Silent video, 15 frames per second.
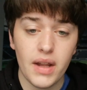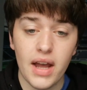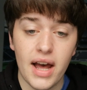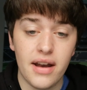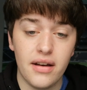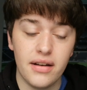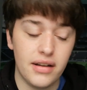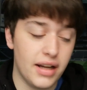
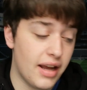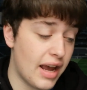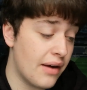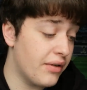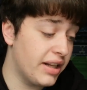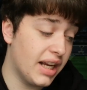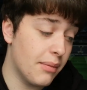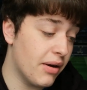And
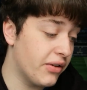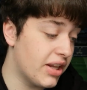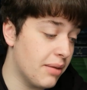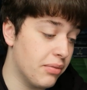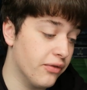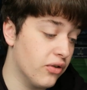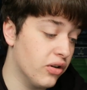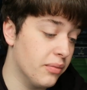everything about
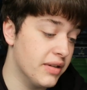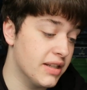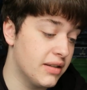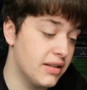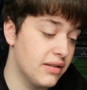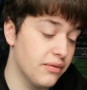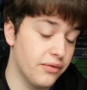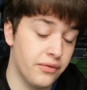that
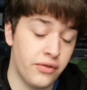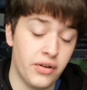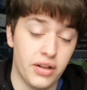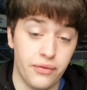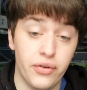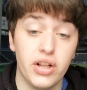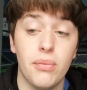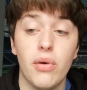performance, for
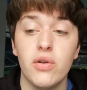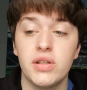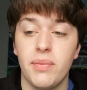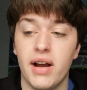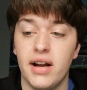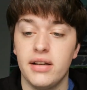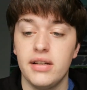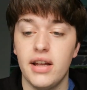for the most
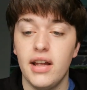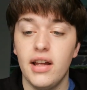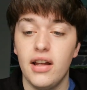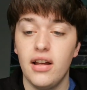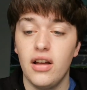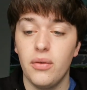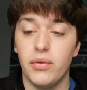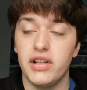part,
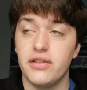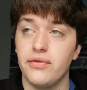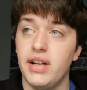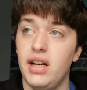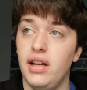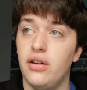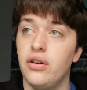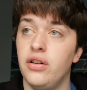was
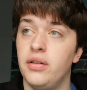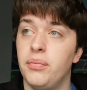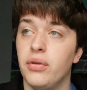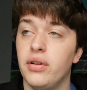really good.